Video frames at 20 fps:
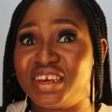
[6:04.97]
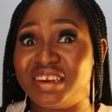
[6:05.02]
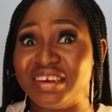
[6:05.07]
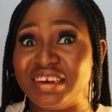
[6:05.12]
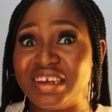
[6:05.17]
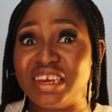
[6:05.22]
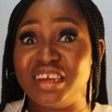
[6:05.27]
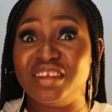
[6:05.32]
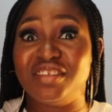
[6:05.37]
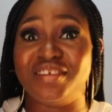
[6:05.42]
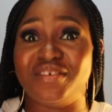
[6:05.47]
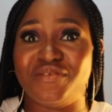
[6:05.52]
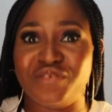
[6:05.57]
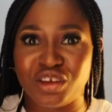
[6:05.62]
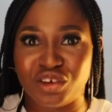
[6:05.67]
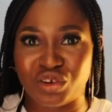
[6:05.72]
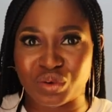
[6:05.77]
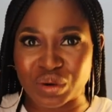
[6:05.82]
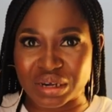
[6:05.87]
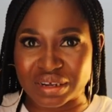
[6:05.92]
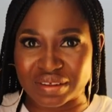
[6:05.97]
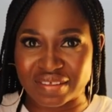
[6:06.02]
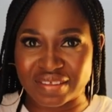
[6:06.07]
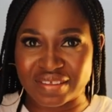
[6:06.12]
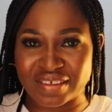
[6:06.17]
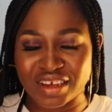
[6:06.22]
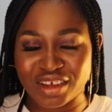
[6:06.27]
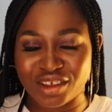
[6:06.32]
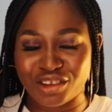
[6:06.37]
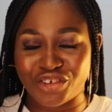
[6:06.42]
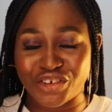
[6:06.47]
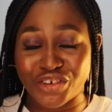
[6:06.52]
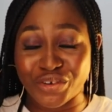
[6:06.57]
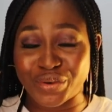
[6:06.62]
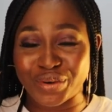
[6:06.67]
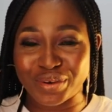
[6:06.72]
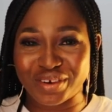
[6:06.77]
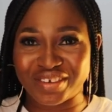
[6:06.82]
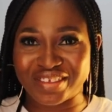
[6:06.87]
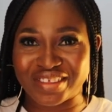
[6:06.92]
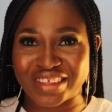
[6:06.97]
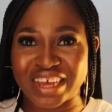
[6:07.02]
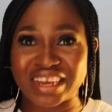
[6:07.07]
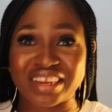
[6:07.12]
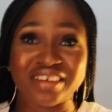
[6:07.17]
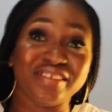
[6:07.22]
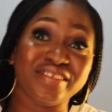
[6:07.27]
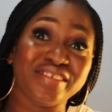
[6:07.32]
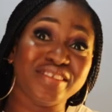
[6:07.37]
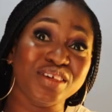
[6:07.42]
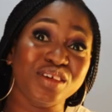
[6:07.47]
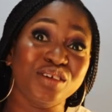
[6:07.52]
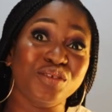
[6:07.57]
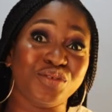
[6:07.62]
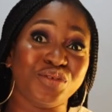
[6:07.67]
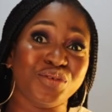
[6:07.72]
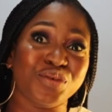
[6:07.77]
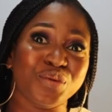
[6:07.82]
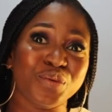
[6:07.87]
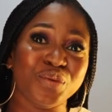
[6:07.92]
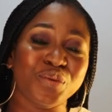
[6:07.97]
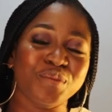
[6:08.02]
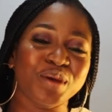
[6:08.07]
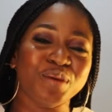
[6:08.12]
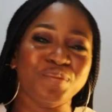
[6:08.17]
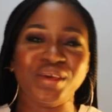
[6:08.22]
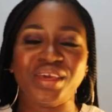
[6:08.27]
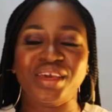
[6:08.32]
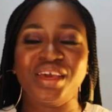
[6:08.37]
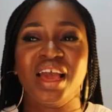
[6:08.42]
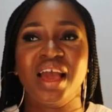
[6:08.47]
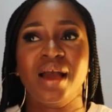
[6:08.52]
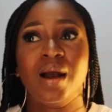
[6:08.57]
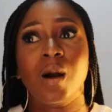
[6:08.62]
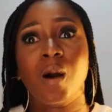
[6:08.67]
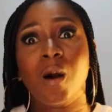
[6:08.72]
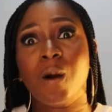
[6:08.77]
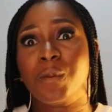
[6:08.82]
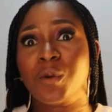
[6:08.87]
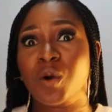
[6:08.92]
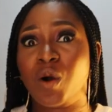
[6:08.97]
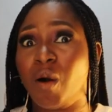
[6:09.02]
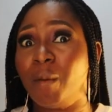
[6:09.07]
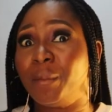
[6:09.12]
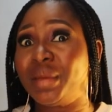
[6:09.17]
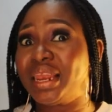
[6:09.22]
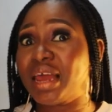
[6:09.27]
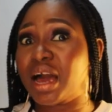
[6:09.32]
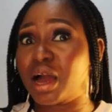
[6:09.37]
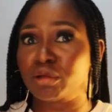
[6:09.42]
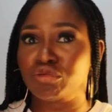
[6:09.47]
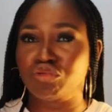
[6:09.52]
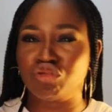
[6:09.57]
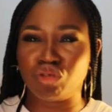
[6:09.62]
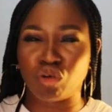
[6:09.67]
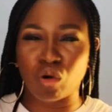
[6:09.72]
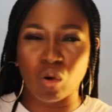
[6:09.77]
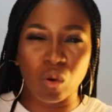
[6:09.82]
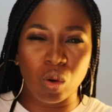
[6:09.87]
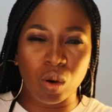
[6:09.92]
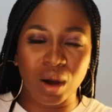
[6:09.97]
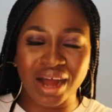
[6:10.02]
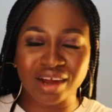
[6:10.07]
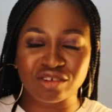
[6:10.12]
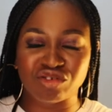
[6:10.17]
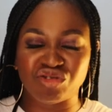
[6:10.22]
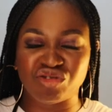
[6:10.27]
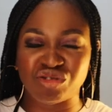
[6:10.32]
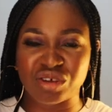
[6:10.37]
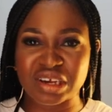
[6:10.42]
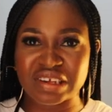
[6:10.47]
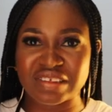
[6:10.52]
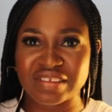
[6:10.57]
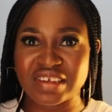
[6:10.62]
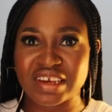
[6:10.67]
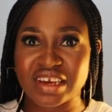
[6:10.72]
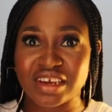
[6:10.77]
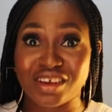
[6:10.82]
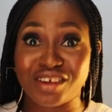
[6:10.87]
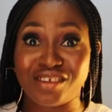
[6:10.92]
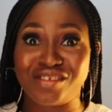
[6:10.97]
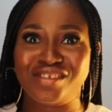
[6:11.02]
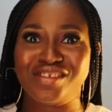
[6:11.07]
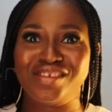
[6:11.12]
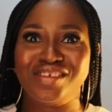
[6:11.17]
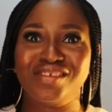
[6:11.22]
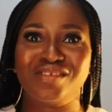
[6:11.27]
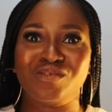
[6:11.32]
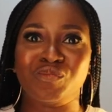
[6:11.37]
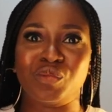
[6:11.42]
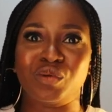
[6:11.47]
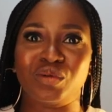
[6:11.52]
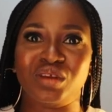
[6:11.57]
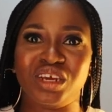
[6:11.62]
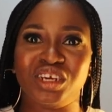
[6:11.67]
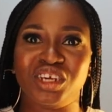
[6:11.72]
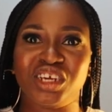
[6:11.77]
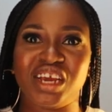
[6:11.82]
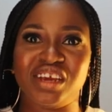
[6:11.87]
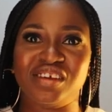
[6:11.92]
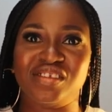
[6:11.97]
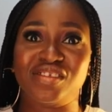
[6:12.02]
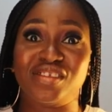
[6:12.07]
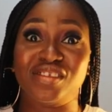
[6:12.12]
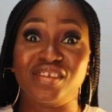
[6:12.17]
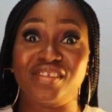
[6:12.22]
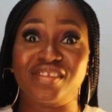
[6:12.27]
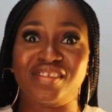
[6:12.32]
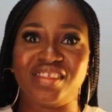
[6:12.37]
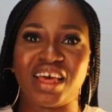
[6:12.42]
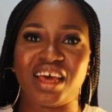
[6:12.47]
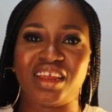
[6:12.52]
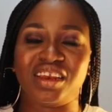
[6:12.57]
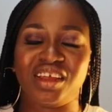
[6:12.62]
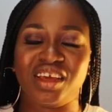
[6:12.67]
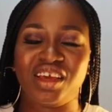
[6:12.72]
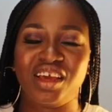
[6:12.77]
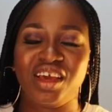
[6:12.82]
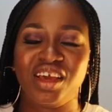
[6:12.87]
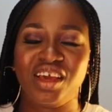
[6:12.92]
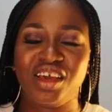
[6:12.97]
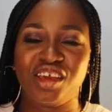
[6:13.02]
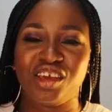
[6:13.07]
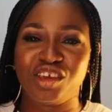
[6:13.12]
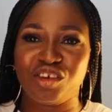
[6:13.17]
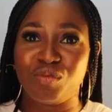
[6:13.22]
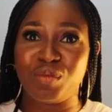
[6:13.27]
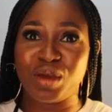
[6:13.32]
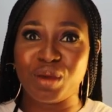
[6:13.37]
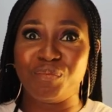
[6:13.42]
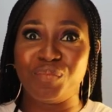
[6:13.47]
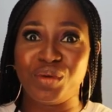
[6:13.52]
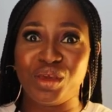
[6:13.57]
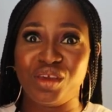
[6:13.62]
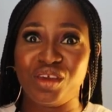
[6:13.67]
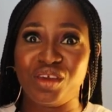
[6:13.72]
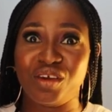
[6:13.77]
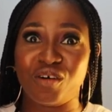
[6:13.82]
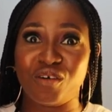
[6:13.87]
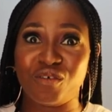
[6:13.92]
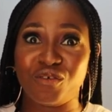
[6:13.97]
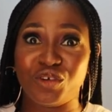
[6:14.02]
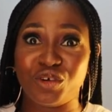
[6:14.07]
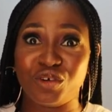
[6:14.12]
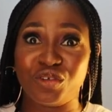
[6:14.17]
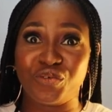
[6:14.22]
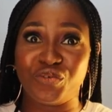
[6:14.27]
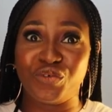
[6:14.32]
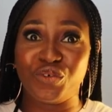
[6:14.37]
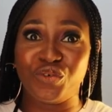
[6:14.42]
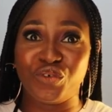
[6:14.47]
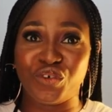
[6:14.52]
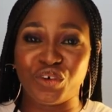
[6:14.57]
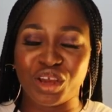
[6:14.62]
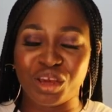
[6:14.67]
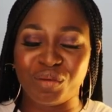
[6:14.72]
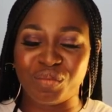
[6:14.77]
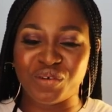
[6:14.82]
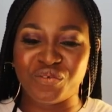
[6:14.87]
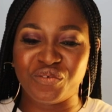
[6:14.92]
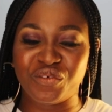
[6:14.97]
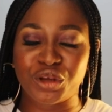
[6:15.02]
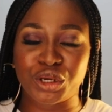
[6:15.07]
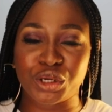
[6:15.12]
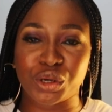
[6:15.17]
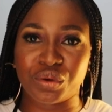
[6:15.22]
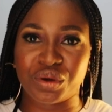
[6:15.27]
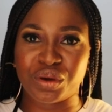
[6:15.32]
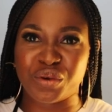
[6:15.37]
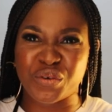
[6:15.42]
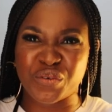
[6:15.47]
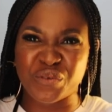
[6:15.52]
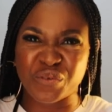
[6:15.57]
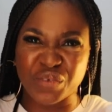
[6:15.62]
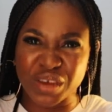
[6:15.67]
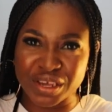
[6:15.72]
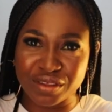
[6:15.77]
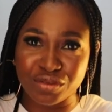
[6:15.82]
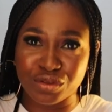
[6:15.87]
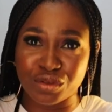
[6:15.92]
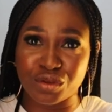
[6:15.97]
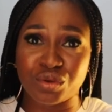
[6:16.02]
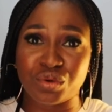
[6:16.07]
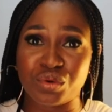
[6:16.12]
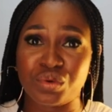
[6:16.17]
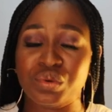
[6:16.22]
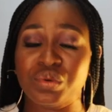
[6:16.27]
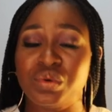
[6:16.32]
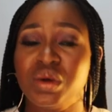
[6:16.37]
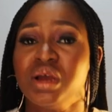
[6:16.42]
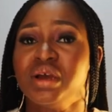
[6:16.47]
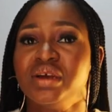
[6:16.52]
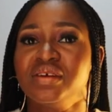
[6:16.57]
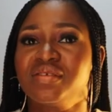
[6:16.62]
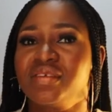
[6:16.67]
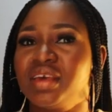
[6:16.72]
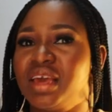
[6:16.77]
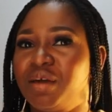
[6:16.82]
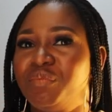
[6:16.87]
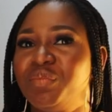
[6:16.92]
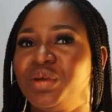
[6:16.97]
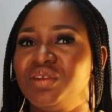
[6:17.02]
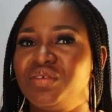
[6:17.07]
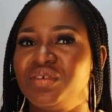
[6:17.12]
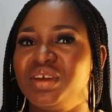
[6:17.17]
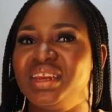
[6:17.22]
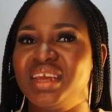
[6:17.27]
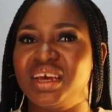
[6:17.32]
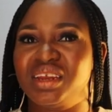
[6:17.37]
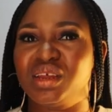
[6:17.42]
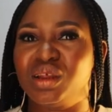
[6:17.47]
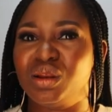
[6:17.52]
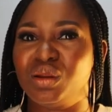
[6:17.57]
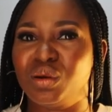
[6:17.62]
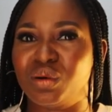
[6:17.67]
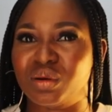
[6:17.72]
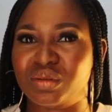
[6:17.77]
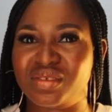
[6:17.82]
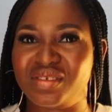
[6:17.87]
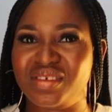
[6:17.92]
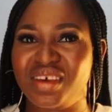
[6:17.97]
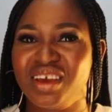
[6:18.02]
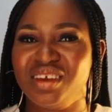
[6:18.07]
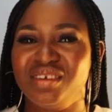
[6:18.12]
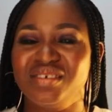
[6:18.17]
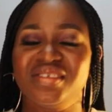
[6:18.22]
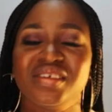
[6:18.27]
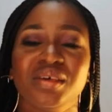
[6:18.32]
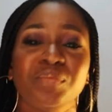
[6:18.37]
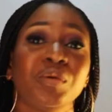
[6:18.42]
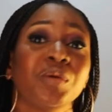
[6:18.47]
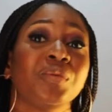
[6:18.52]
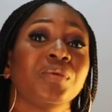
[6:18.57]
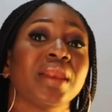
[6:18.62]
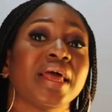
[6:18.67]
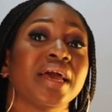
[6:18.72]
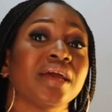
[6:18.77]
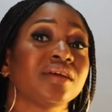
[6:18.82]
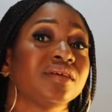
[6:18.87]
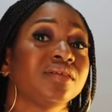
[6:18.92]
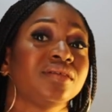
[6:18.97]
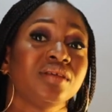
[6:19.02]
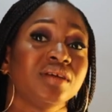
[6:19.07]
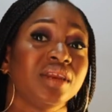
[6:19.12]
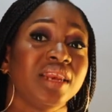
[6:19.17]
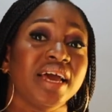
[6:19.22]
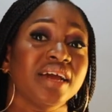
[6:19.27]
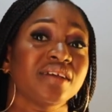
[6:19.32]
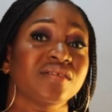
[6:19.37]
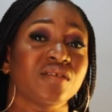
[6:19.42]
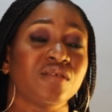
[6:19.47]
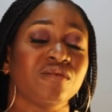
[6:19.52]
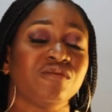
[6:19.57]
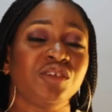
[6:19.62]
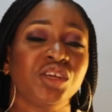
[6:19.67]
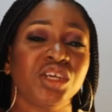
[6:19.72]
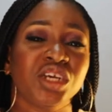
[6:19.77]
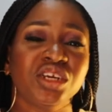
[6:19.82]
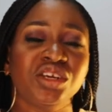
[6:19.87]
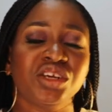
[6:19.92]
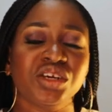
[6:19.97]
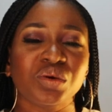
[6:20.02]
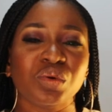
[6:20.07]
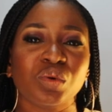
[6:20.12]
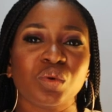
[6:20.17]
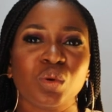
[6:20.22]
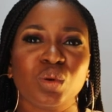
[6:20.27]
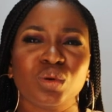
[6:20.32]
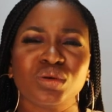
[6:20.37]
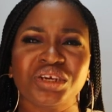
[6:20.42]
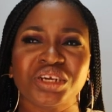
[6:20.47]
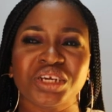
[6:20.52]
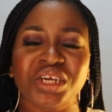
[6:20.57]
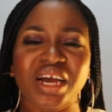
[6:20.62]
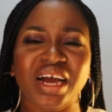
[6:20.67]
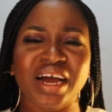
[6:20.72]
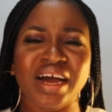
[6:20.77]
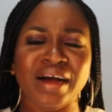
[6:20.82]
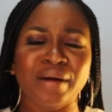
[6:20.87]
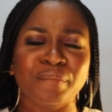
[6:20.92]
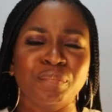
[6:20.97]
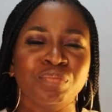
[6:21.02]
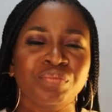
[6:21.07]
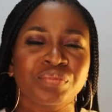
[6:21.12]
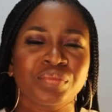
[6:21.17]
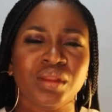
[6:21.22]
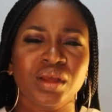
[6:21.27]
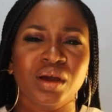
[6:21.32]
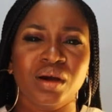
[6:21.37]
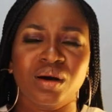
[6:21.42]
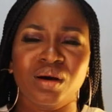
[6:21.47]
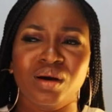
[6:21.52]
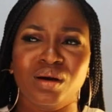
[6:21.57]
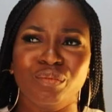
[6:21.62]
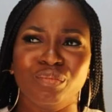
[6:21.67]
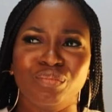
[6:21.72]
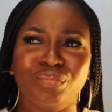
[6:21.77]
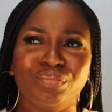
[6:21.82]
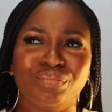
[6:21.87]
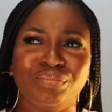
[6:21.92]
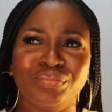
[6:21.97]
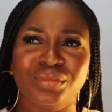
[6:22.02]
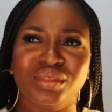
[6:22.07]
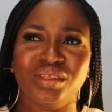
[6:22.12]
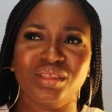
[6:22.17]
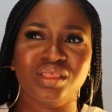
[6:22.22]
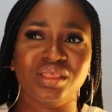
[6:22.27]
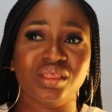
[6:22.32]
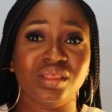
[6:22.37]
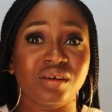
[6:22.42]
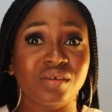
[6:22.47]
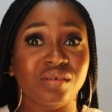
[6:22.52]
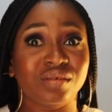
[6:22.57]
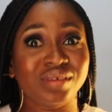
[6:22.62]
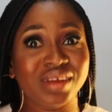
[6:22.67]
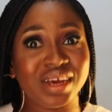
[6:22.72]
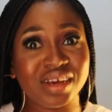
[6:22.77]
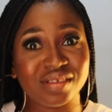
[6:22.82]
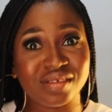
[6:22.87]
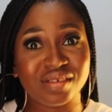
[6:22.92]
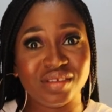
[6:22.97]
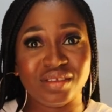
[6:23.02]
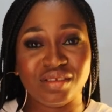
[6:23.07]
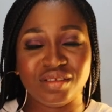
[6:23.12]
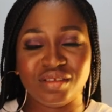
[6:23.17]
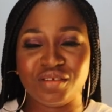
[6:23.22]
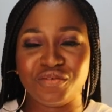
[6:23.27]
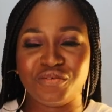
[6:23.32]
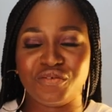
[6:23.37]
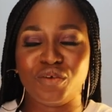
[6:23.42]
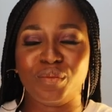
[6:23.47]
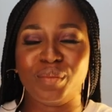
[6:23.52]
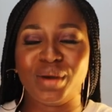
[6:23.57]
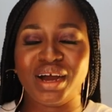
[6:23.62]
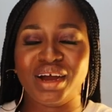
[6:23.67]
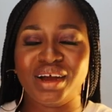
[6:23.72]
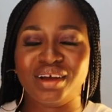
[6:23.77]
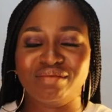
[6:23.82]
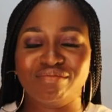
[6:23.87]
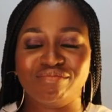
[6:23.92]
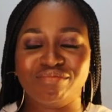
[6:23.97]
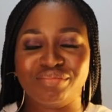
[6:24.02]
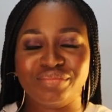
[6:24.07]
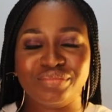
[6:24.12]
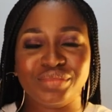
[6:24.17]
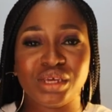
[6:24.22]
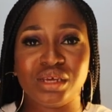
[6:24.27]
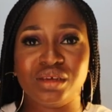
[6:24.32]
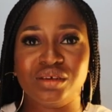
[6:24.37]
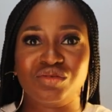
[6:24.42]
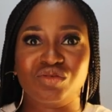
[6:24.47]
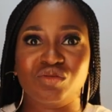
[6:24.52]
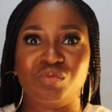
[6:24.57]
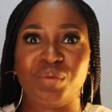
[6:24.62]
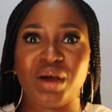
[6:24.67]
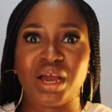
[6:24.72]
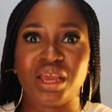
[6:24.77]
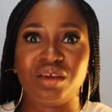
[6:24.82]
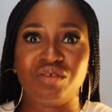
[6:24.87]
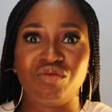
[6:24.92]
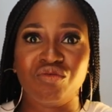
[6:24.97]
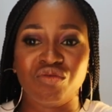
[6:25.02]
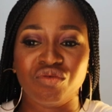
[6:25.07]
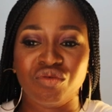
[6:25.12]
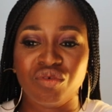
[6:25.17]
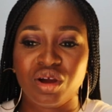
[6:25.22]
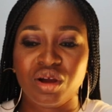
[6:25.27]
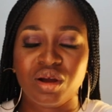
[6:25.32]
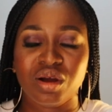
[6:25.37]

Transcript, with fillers: in individuals. Do you understand? He sees you, maybe upcoming actor or actress, he sees potential, he sees that you may be useful for him in future you invest in you so he have been doing that a lot you see people like the likes of jj okocha um the, that's the former Super Eagle